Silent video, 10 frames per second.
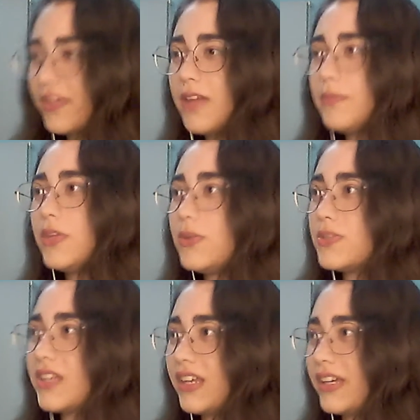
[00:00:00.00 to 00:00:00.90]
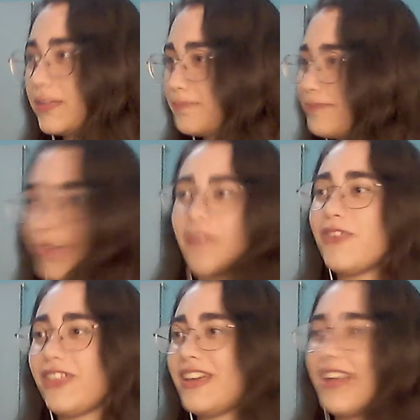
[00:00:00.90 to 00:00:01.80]
a music, like
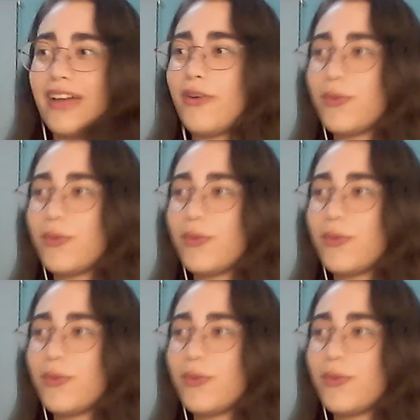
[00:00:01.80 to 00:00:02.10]
everything, I don't